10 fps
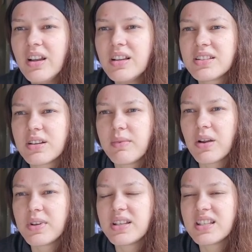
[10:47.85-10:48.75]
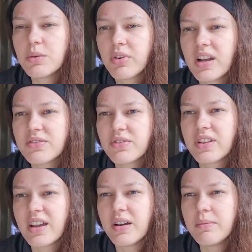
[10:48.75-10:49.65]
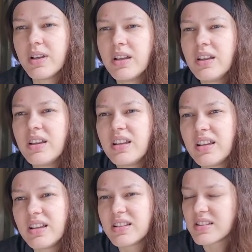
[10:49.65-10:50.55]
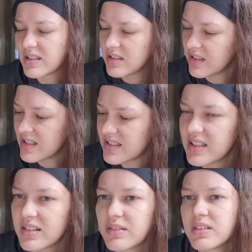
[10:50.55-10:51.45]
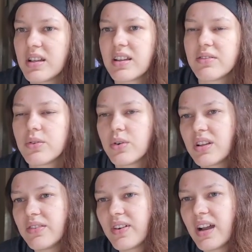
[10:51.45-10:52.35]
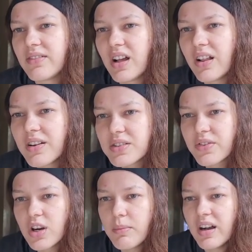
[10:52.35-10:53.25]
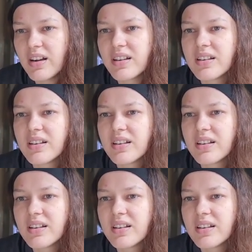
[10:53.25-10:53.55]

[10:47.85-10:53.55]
So my retail price for them is, let's see, I think it's $45 for a mug.